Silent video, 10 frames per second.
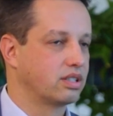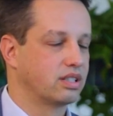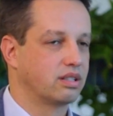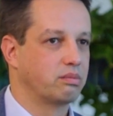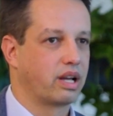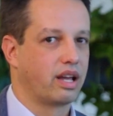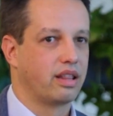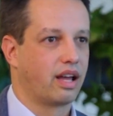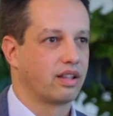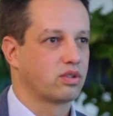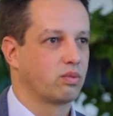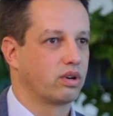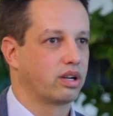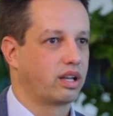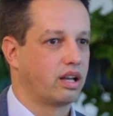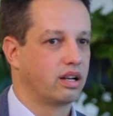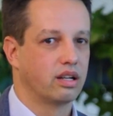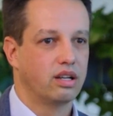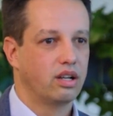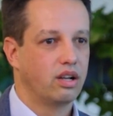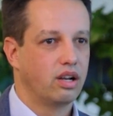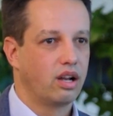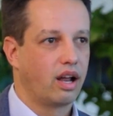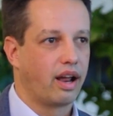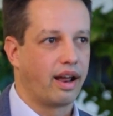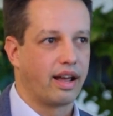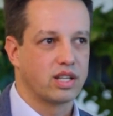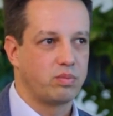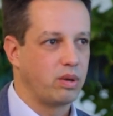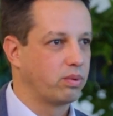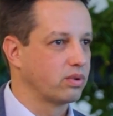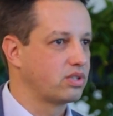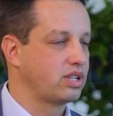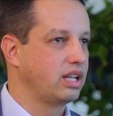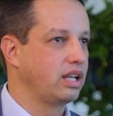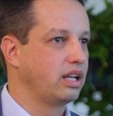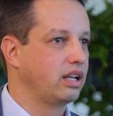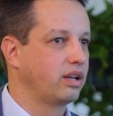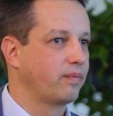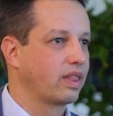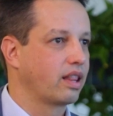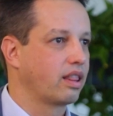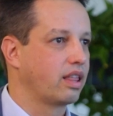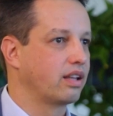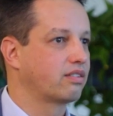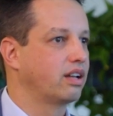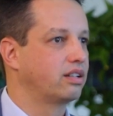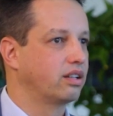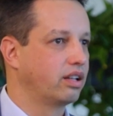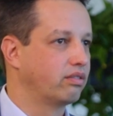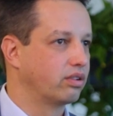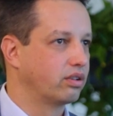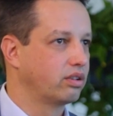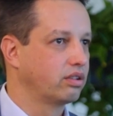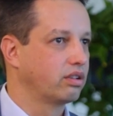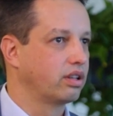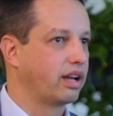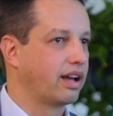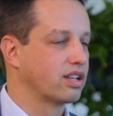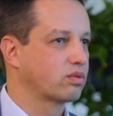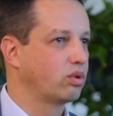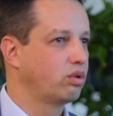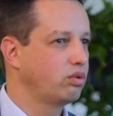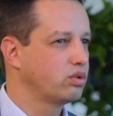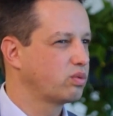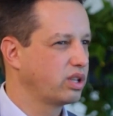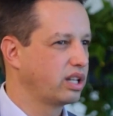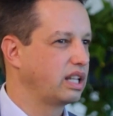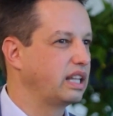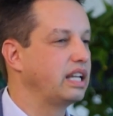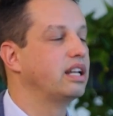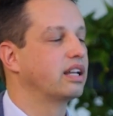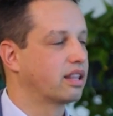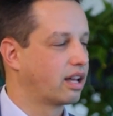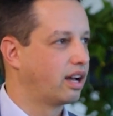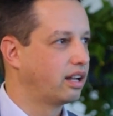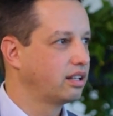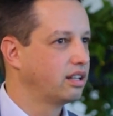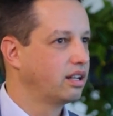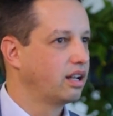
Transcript: And that's where, again, as people see things get delivered, they ask, well, who's really leading that?